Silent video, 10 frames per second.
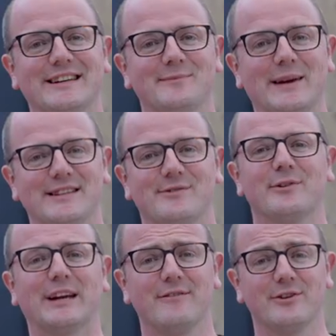and Bates
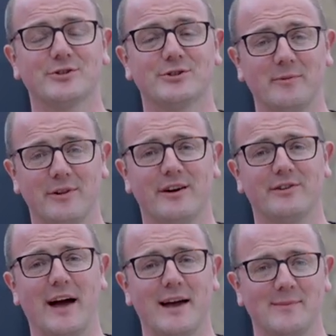for giving us some of their
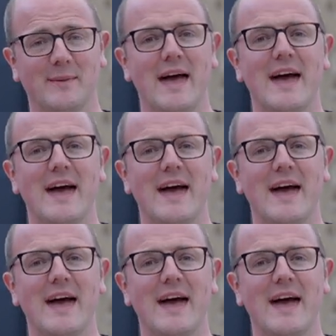time